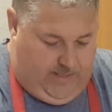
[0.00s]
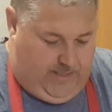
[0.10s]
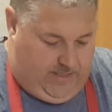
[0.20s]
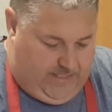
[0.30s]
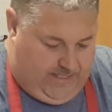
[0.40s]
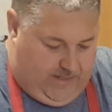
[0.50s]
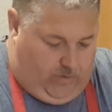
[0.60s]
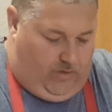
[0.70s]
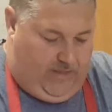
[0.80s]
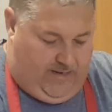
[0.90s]
You're gonna get
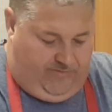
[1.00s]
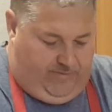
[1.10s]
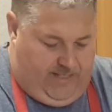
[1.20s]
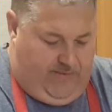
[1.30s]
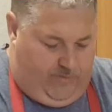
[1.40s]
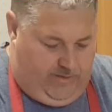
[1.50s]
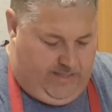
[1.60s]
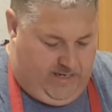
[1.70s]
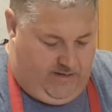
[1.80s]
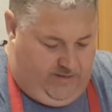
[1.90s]
all that flavor in
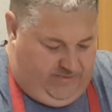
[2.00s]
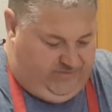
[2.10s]
there.